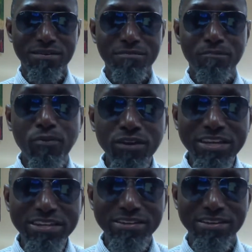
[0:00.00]
pull
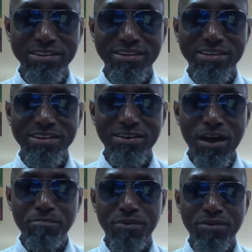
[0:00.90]
in
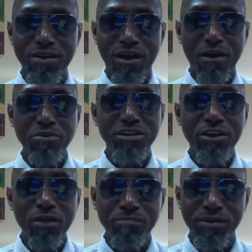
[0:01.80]
Klopp, or will
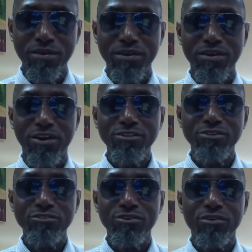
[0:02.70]
Klopp
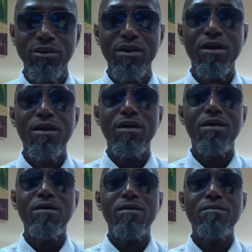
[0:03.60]
continue to
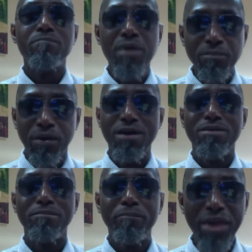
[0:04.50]
pepper
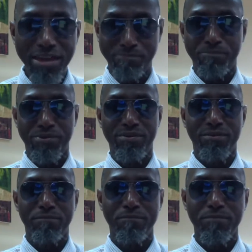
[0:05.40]
Pep?
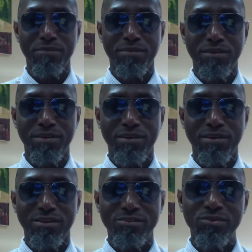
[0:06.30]

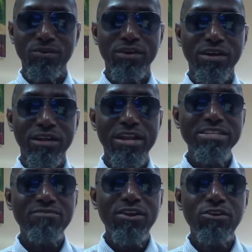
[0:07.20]
So, let's
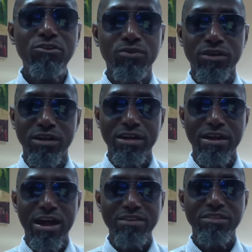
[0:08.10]
have a look
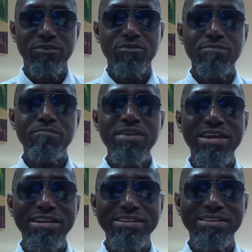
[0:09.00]
at their
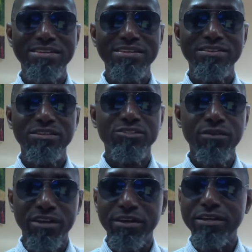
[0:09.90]

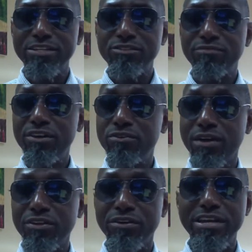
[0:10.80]
let's have a look at
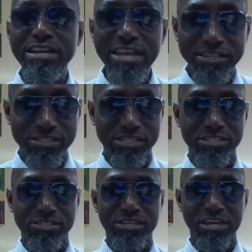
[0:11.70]
their next
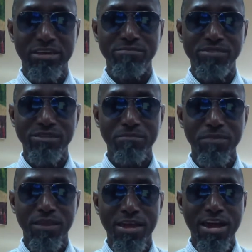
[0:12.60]
6 games,
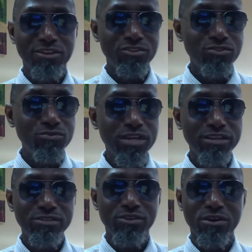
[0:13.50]
and you can
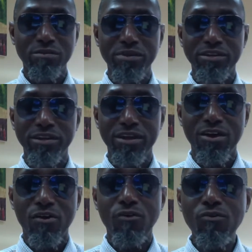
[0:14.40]
determine
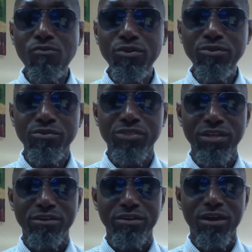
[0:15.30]
who you
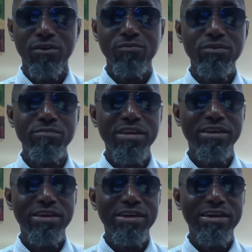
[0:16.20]
think will be
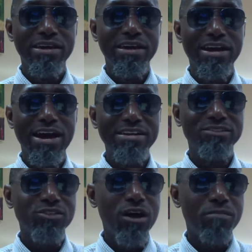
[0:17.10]
at the
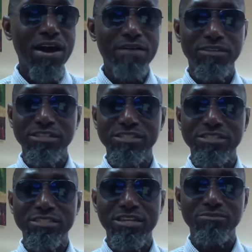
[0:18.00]
top after the 6
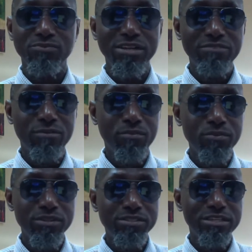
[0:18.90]
games. Will
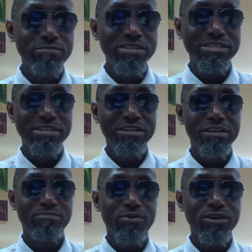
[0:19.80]
Liverpool still maintain the 8
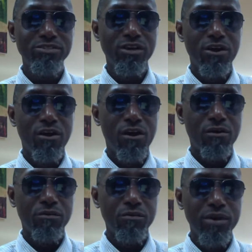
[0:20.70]
points,
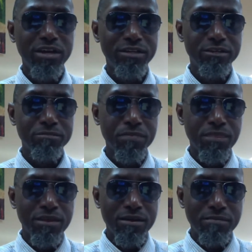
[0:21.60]
or will
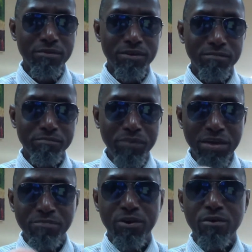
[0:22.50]
Pep
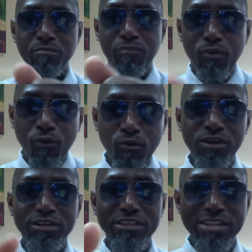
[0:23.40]

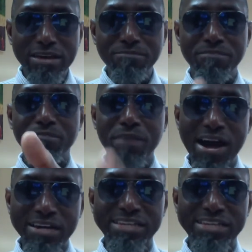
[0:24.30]
pull them back